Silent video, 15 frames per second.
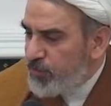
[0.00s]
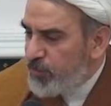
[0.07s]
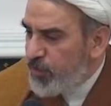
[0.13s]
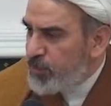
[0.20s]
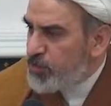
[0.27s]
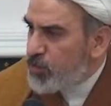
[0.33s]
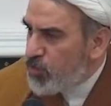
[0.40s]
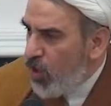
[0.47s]

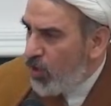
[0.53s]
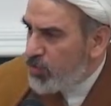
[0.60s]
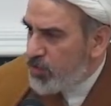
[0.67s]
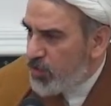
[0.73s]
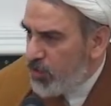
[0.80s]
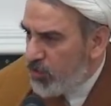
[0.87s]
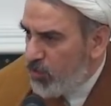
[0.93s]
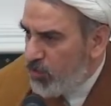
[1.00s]
there is a
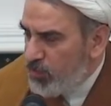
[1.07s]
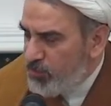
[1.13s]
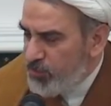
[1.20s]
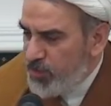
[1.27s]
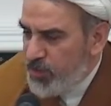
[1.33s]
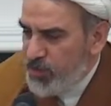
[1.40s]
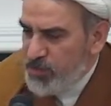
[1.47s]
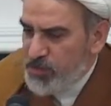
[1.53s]
doctor or
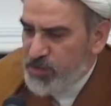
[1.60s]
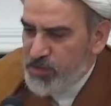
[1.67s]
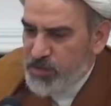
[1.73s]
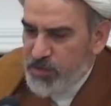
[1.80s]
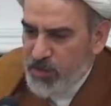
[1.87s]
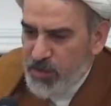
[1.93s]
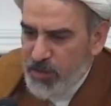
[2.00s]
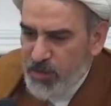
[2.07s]
if there
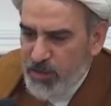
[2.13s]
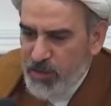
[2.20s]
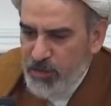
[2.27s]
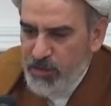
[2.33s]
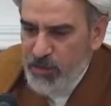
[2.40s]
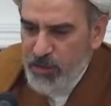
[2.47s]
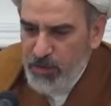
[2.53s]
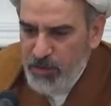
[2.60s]
is
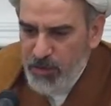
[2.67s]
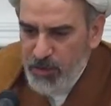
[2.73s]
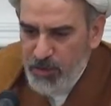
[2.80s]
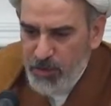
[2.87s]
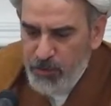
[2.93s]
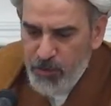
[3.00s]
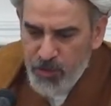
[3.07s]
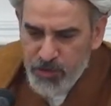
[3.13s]

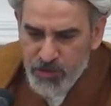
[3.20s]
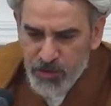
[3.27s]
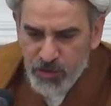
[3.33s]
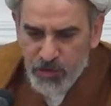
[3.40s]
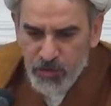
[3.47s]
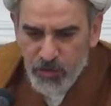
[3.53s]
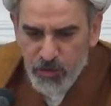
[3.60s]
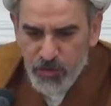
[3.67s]
a
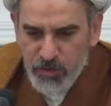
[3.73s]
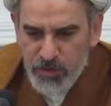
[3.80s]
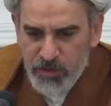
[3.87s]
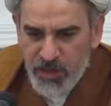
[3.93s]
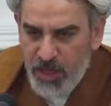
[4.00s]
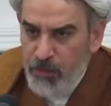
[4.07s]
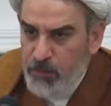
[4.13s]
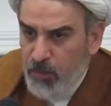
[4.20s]
person who
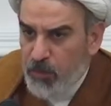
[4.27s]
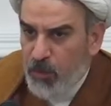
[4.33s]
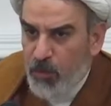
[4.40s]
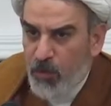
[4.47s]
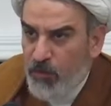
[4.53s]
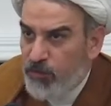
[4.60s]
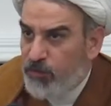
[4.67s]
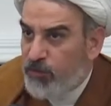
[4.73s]
is
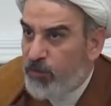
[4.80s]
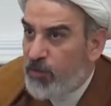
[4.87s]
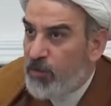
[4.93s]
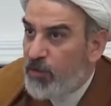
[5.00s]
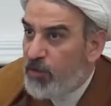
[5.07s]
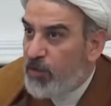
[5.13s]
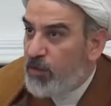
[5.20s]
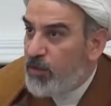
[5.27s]
capable of,
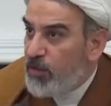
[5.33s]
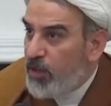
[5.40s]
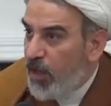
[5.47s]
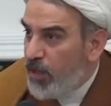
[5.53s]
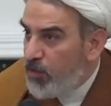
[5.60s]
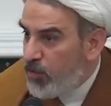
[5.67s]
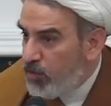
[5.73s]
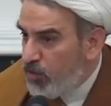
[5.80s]

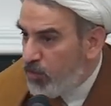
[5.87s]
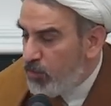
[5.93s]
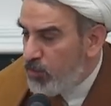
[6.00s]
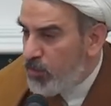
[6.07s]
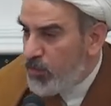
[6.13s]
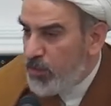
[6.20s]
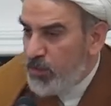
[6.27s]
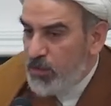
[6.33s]
I don't
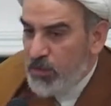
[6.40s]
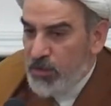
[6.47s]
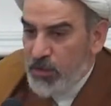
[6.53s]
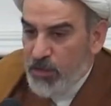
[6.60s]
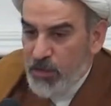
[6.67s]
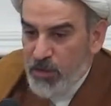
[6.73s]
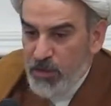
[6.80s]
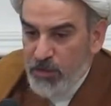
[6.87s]
know,
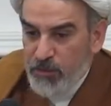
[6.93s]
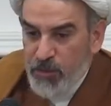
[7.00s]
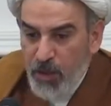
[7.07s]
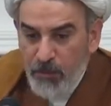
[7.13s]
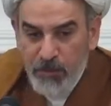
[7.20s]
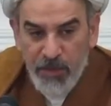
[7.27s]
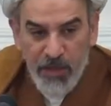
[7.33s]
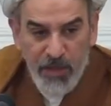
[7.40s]

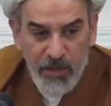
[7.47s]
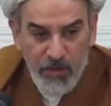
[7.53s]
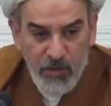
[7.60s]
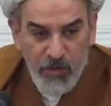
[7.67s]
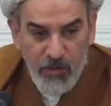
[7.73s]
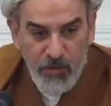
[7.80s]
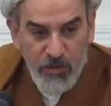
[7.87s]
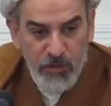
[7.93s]
plumbing
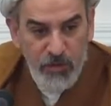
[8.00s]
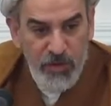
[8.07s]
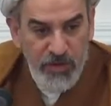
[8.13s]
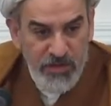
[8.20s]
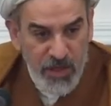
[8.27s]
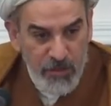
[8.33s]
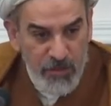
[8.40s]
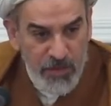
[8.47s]
or
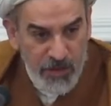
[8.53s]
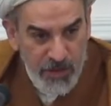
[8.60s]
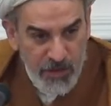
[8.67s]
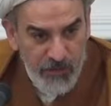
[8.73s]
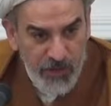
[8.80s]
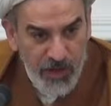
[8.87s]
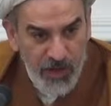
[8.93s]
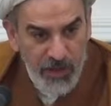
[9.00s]
doing something,
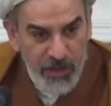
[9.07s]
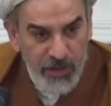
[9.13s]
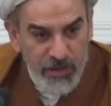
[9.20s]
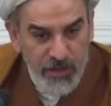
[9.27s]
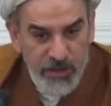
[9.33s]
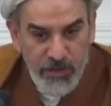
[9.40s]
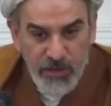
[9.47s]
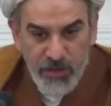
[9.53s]
right,
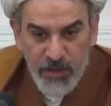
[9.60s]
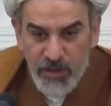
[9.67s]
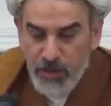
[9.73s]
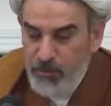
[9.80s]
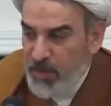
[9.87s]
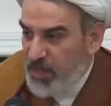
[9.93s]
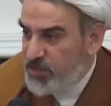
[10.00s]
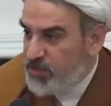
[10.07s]

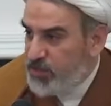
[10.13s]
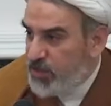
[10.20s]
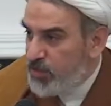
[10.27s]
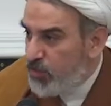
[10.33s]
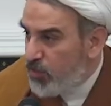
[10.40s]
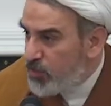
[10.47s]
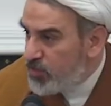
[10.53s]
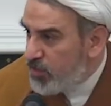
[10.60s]
in a
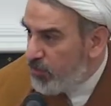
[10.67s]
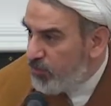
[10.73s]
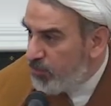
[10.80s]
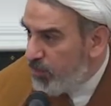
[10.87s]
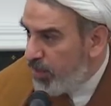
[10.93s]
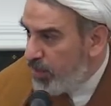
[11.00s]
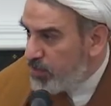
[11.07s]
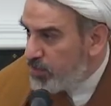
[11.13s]
masjid or
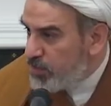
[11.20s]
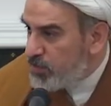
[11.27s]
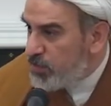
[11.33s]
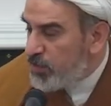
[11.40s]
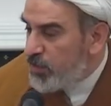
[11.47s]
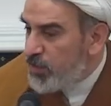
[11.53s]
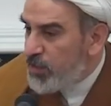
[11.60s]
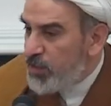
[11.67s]
some
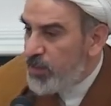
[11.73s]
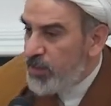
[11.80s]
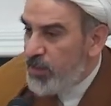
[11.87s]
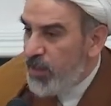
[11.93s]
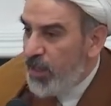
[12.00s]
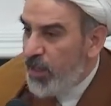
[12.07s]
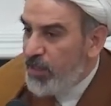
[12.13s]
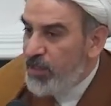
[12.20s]
place,
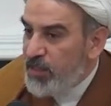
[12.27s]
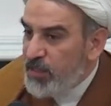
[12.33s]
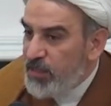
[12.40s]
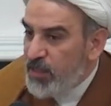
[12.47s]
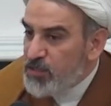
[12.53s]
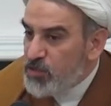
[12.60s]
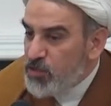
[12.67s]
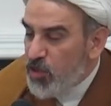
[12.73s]
and he
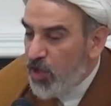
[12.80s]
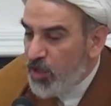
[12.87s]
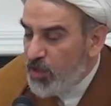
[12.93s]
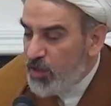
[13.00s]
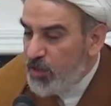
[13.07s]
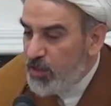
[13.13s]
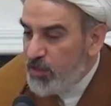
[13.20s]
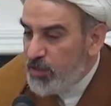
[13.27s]
does
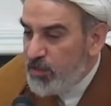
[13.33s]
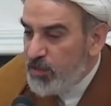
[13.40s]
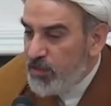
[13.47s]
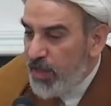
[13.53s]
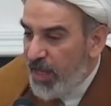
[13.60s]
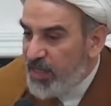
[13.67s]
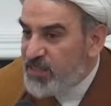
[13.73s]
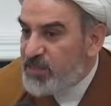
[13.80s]
not
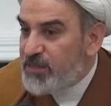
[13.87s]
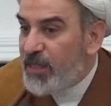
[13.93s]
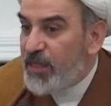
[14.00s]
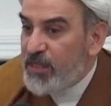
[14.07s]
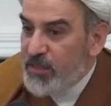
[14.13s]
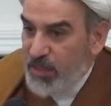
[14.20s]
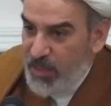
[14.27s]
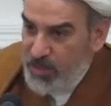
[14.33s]

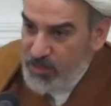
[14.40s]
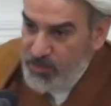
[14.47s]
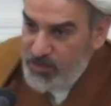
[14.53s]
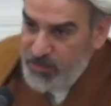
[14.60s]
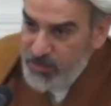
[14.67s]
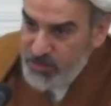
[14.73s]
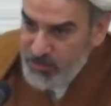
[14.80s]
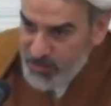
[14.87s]
extend
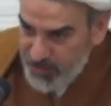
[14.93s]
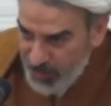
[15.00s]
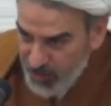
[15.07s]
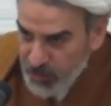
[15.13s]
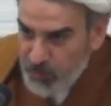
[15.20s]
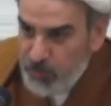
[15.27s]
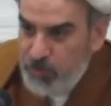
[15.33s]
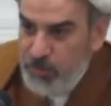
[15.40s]
that
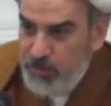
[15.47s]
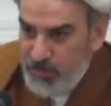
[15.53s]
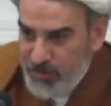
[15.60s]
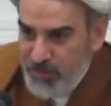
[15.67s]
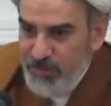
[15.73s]
help,